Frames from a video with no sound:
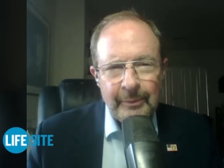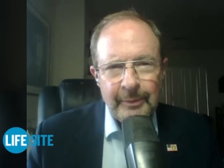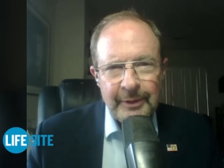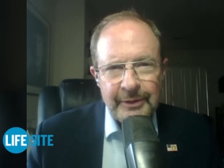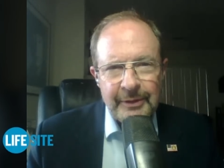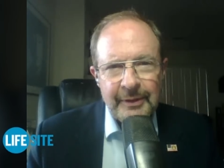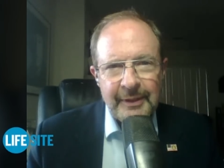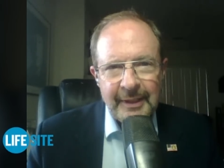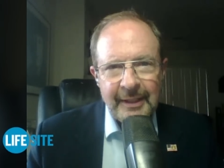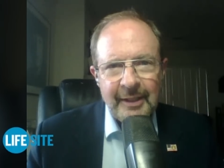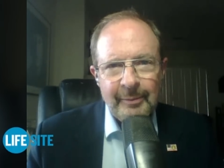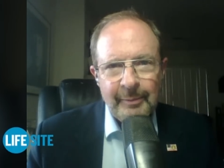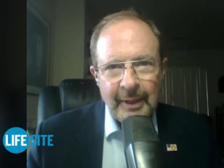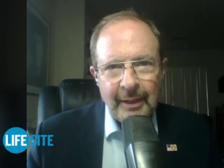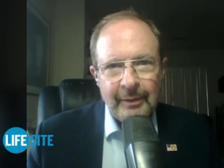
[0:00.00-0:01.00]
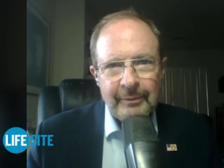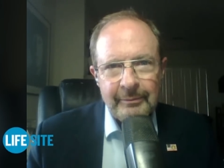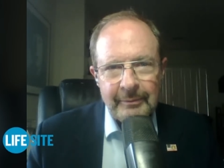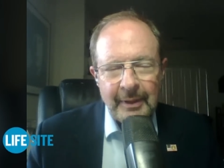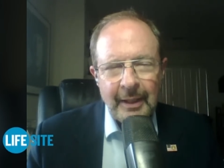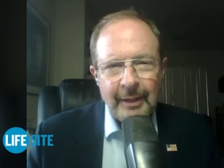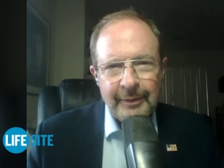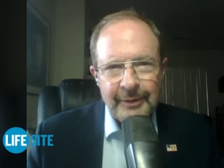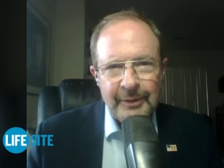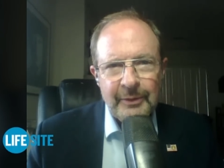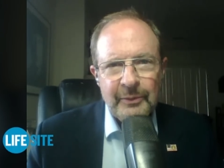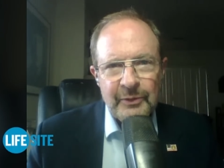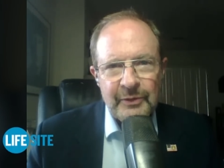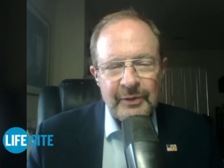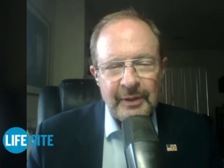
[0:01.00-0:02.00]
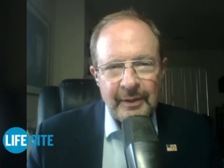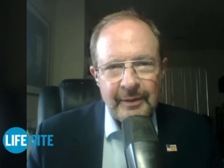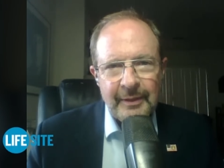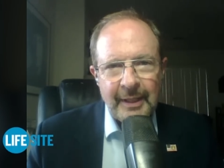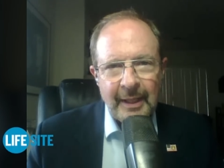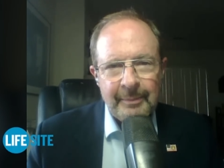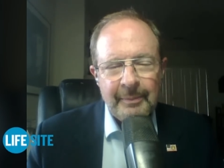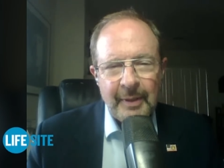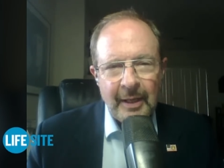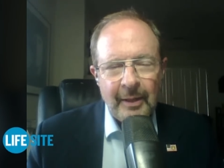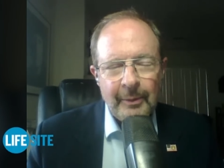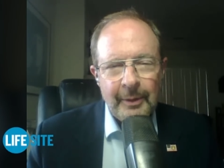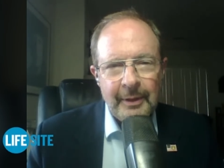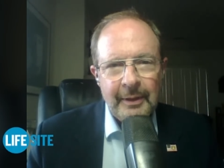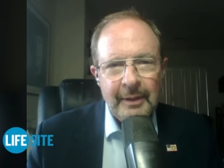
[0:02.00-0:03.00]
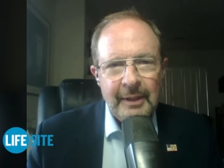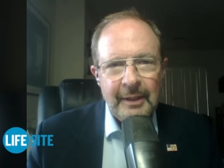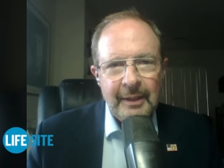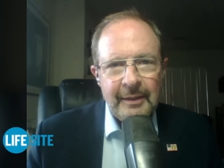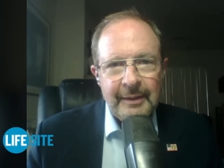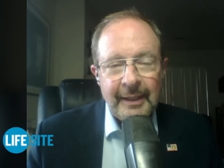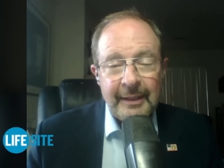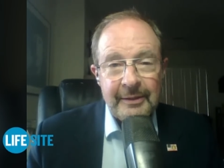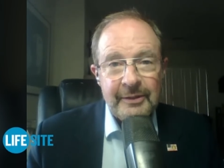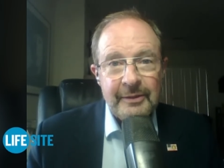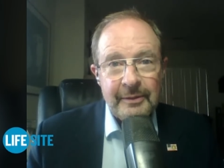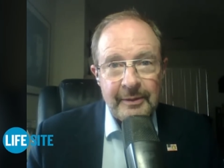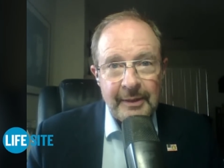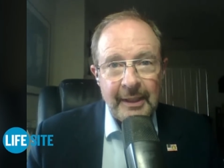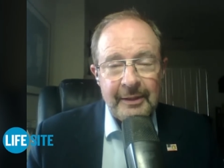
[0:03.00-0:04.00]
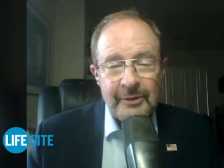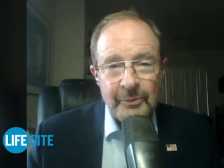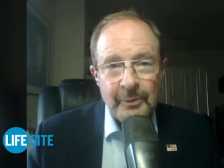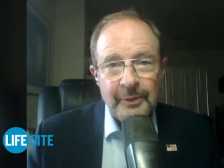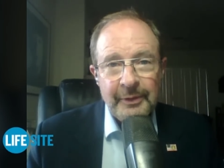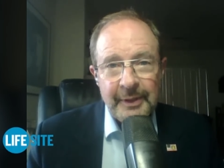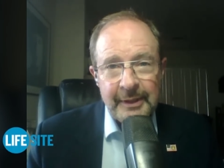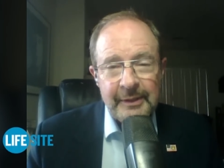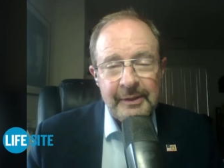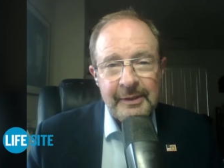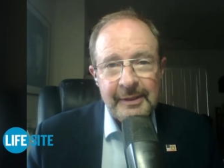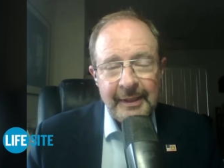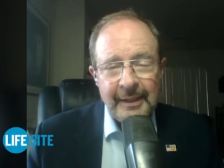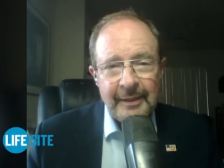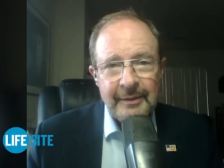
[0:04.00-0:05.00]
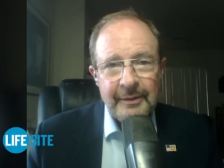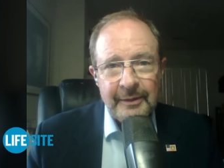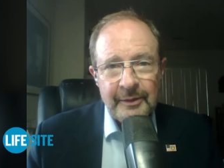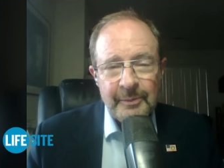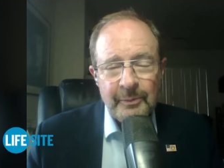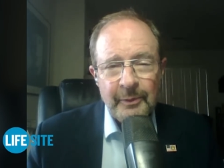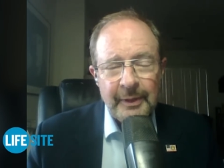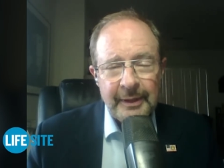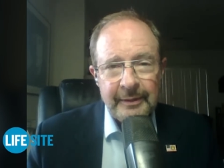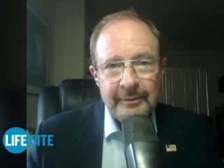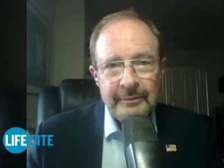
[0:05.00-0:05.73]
should think about how to use that power. That's where things stand at this point.